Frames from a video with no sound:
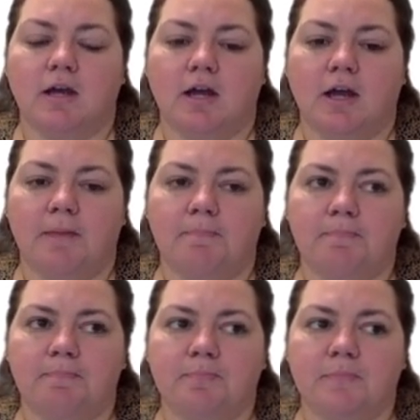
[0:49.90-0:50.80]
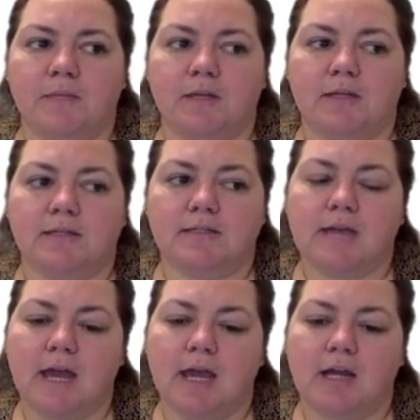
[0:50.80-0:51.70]
um,
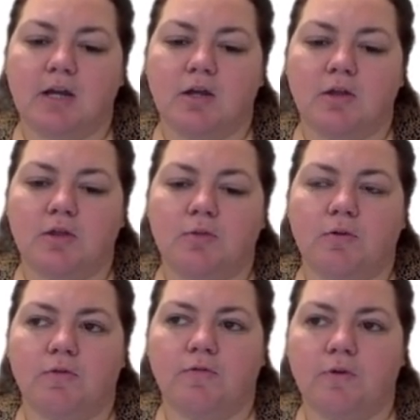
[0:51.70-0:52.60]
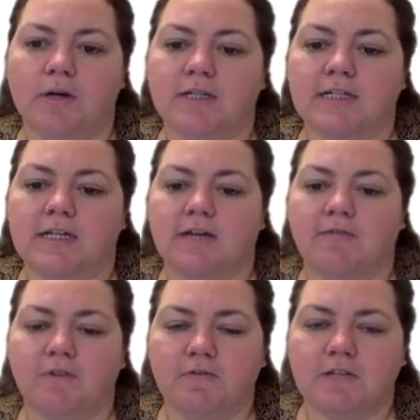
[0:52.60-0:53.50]
10 through 14,
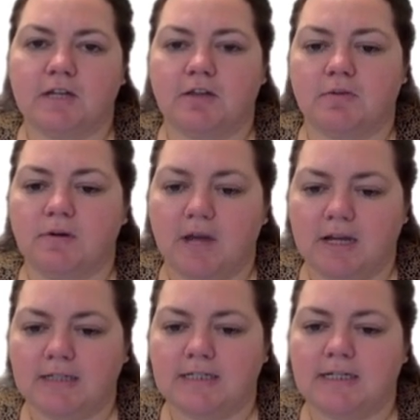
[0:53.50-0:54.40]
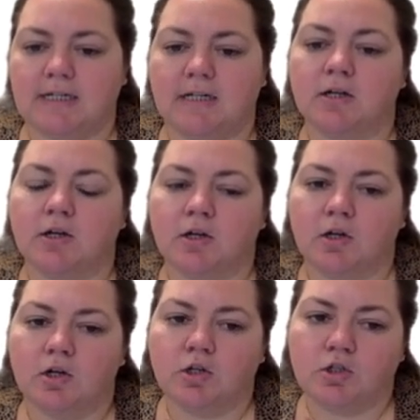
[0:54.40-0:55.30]
15 through 19,
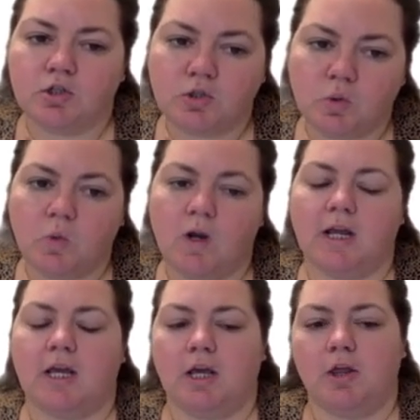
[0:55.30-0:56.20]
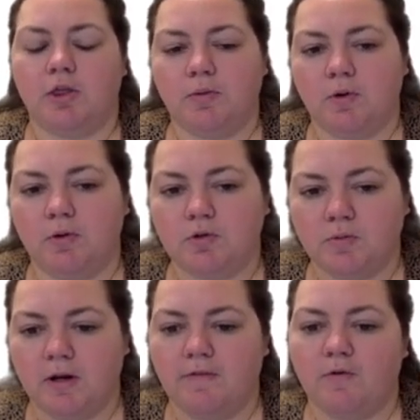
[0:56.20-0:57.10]
20 through
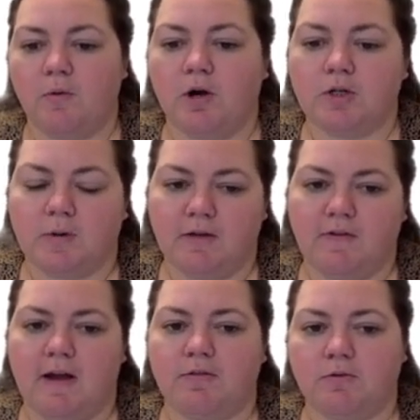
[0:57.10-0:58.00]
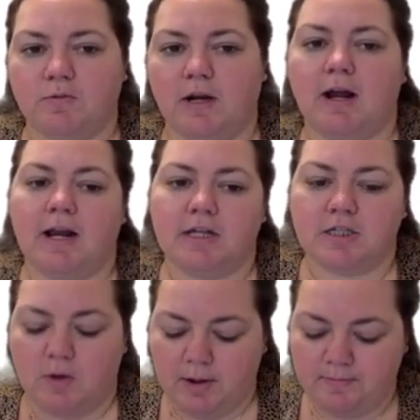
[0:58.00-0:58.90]
24, 25 through 29, and
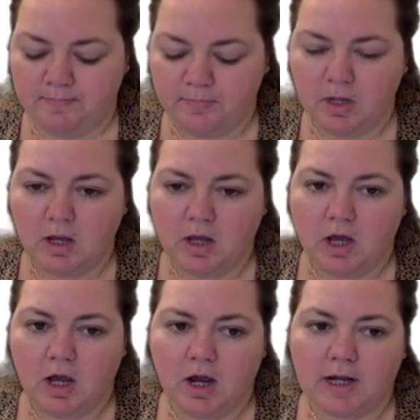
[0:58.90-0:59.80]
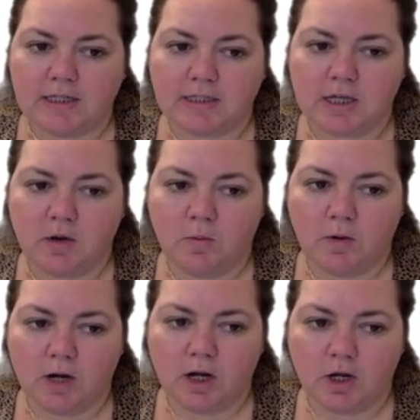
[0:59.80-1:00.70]
so on. All right, so
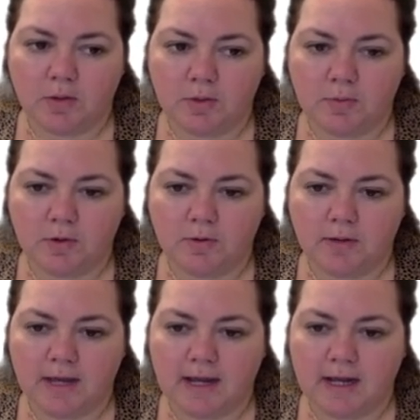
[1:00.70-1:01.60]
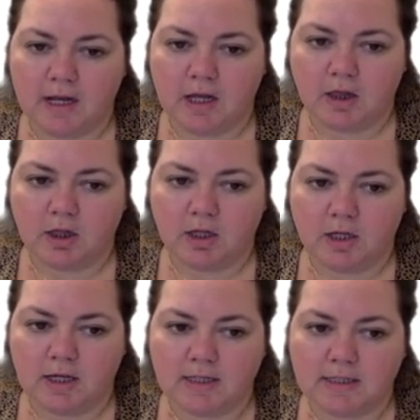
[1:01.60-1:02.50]
we're going to go through and look
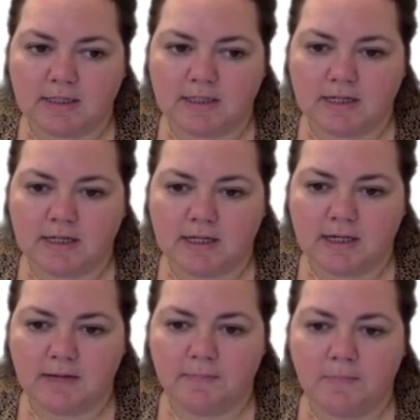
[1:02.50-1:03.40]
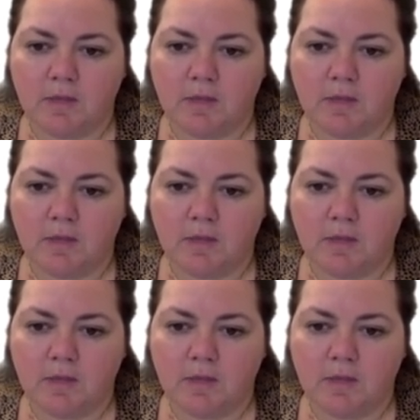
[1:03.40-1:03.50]
and see.